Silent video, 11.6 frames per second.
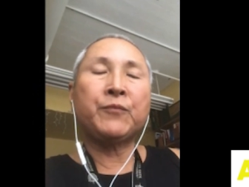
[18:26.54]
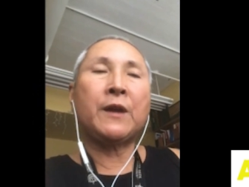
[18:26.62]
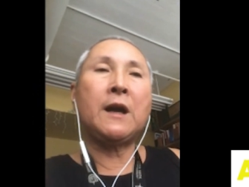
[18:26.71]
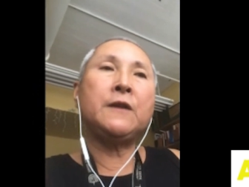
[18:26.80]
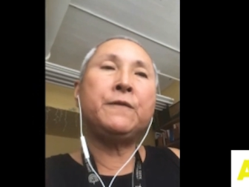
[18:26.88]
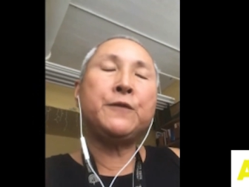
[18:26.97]

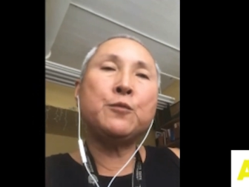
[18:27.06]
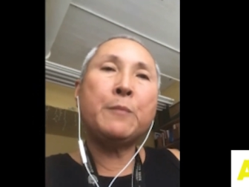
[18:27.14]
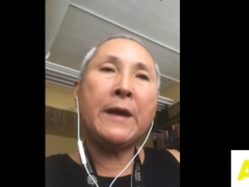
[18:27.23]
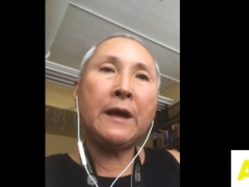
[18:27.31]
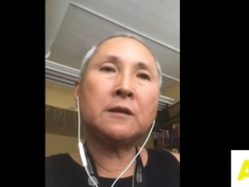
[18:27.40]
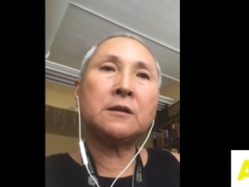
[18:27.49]
And if you
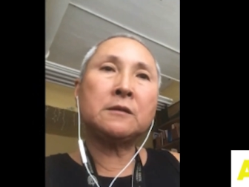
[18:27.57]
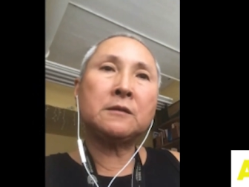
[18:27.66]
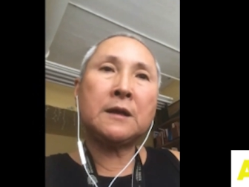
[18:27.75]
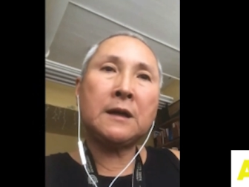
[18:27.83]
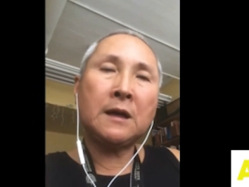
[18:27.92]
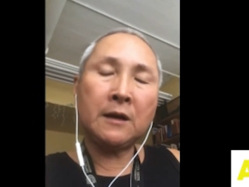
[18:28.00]
make the
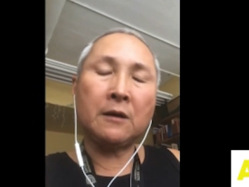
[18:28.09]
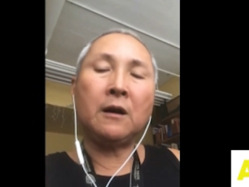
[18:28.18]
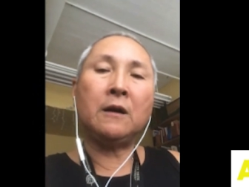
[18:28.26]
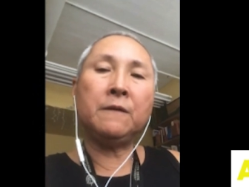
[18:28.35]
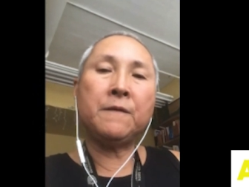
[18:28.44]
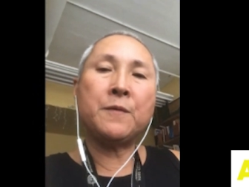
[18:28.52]

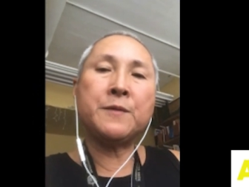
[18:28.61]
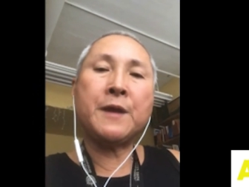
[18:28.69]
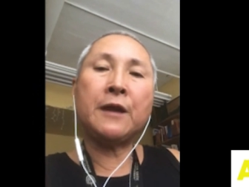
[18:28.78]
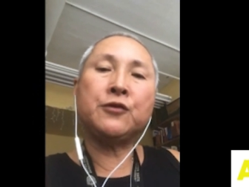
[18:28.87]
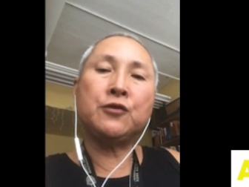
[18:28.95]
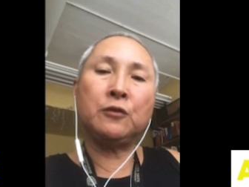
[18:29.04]
cutoff,
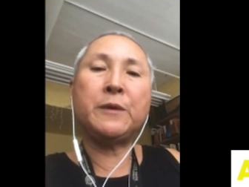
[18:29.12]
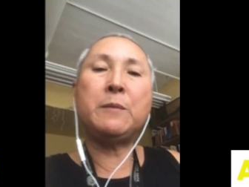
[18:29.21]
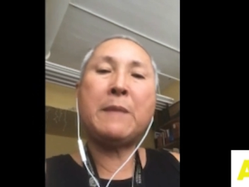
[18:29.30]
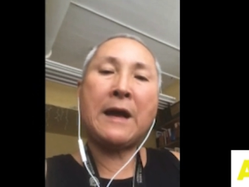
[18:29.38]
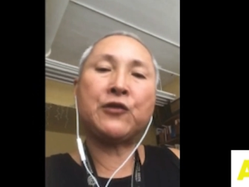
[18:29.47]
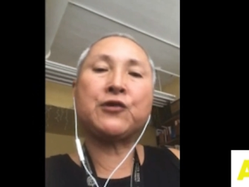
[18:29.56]
then you'll be
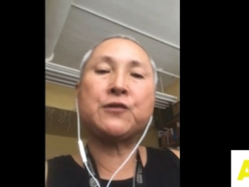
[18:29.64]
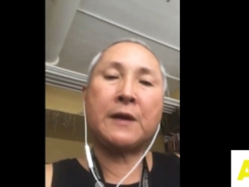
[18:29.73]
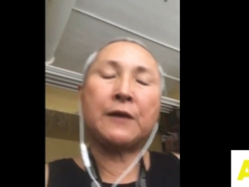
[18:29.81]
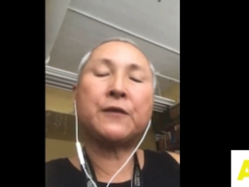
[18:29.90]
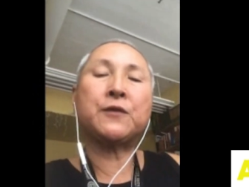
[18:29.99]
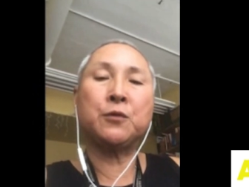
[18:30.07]
matched to
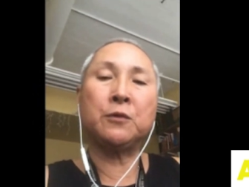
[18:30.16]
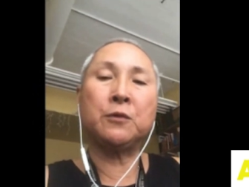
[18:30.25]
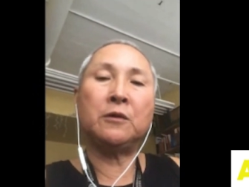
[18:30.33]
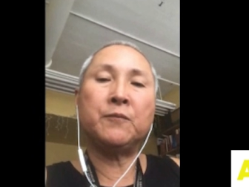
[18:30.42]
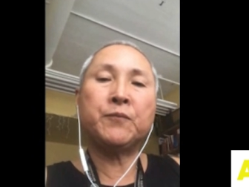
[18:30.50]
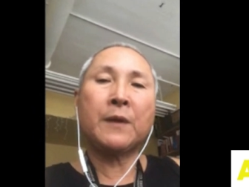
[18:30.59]
that
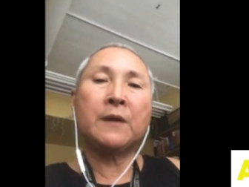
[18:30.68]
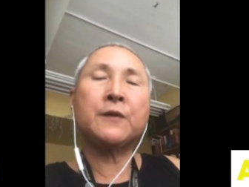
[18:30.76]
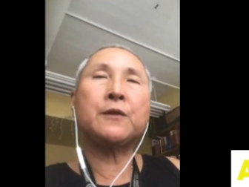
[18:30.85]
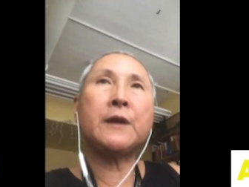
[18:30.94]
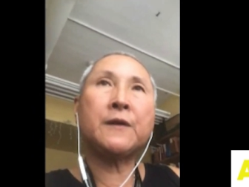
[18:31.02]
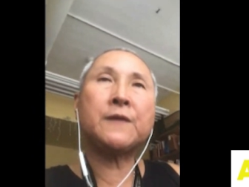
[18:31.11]
school.
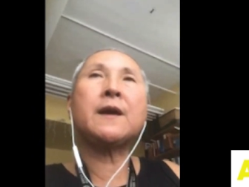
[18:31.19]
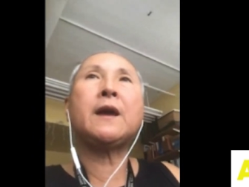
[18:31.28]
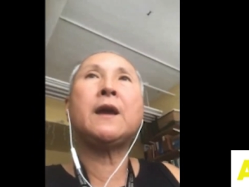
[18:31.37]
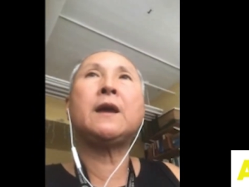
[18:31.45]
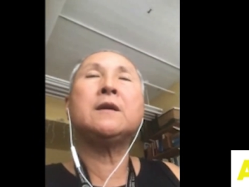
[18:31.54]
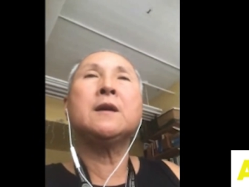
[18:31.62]
So let's
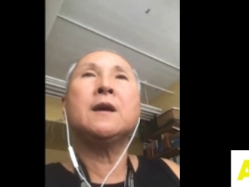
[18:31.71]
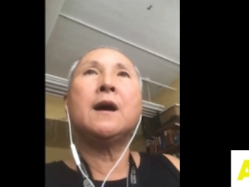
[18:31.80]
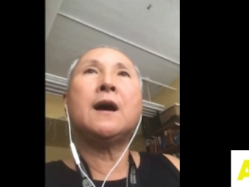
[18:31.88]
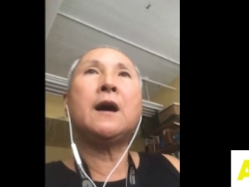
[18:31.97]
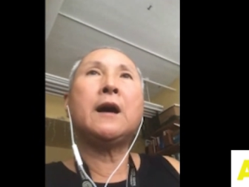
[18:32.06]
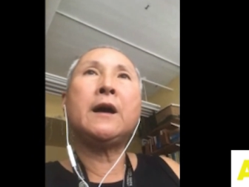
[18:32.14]
say
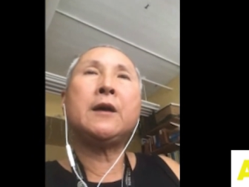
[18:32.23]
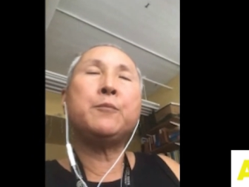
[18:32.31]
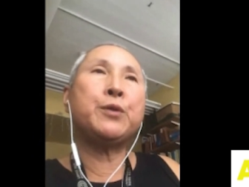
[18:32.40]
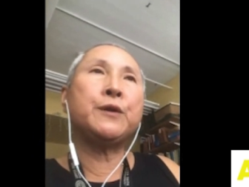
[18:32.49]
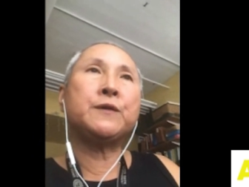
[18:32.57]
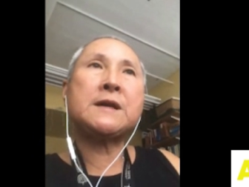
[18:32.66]
I
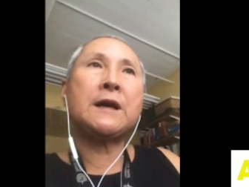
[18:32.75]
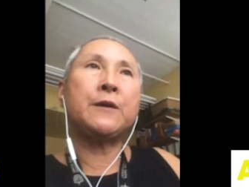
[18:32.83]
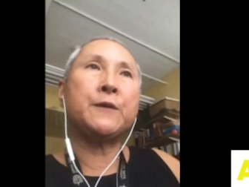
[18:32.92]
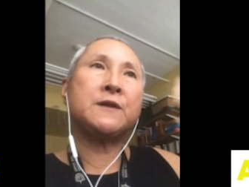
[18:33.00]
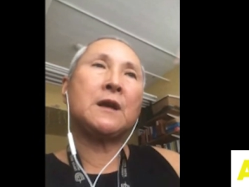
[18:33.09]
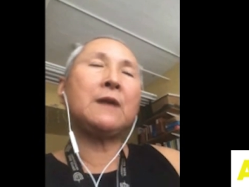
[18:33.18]
put
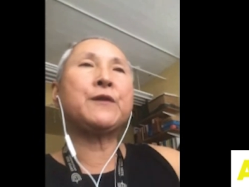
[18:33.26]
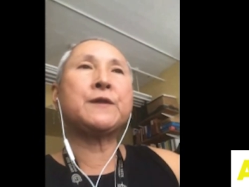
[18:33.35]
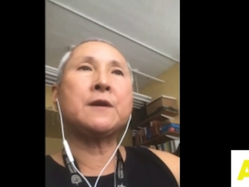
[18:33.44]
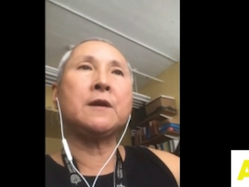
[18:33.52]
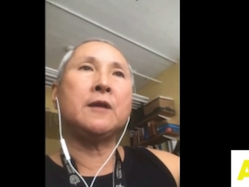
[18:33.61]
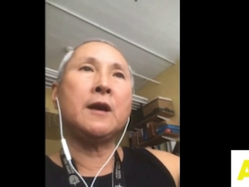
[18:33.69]
down
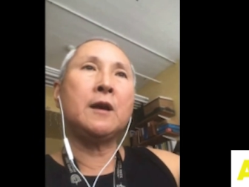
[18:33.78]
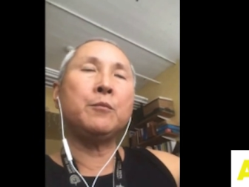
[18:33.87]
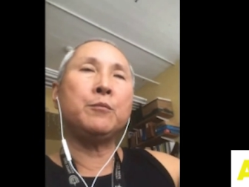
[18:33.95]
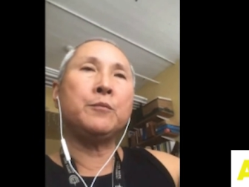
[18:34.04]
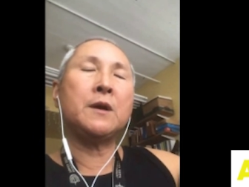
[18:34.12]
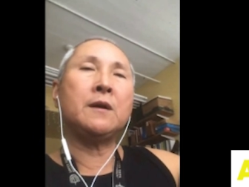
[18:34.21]
Stuyvesant,
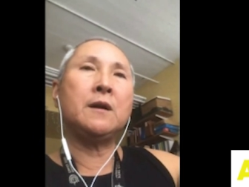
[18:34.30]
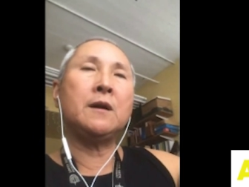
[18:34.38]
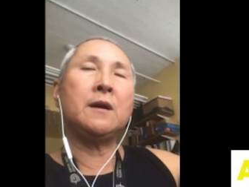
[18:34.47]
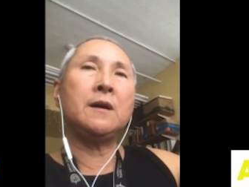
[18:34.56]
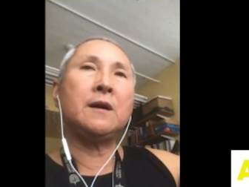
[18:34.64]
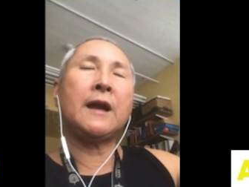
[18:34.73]
and
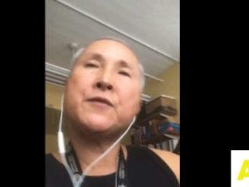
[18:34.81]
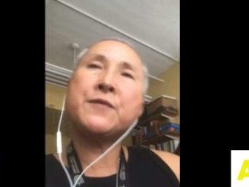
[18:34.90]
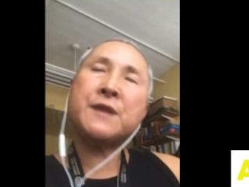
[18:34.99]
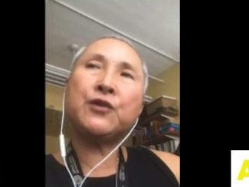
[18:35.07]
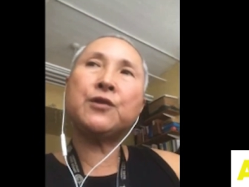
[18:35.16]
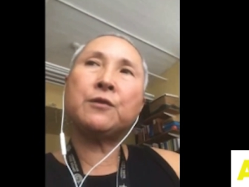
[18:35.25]
I
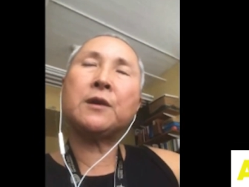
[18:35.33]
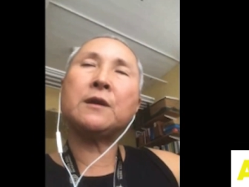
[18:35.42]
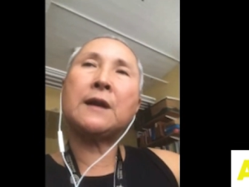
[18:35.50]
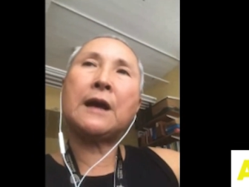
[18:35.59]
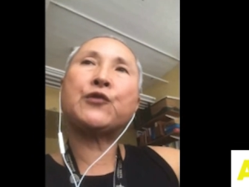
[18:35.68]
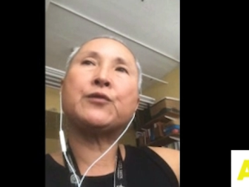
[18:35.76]
think you
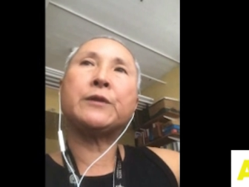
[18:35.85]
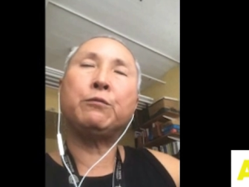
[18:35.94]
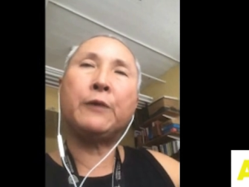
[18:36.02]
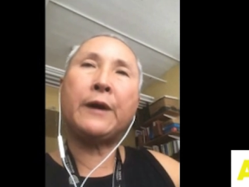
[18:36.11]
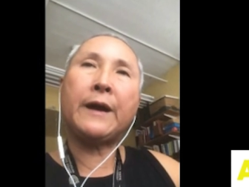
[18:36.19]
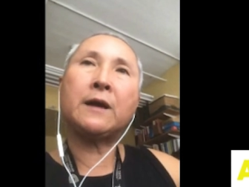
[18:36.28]
can actually
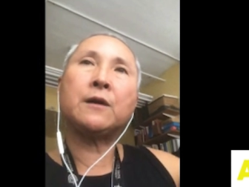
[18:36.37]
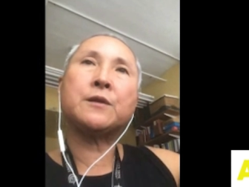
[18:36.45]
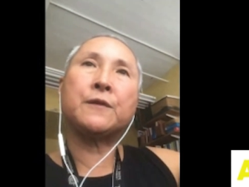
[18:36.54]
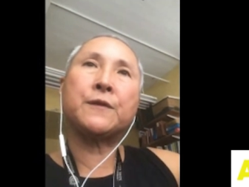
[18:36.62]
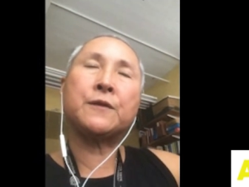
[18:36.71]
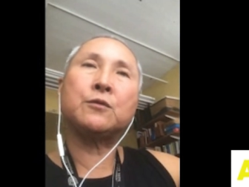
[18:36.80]
rank
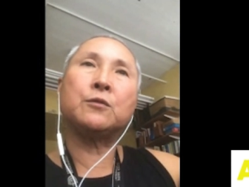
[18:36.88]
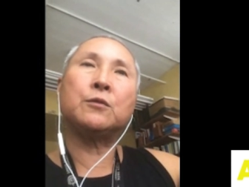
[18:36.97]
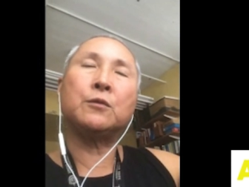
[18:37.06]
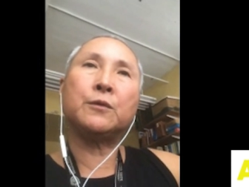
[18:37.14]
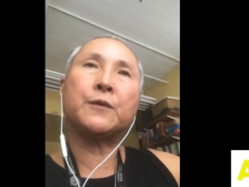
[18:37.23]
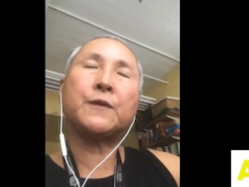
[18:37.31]
the
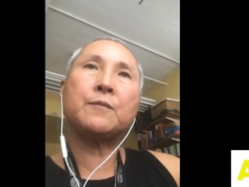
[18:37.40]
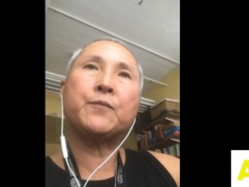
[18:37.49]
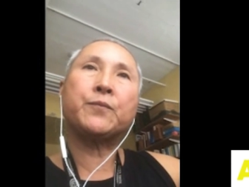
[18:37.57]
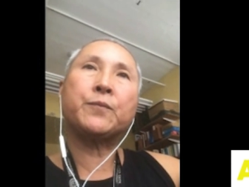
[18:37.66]
schools.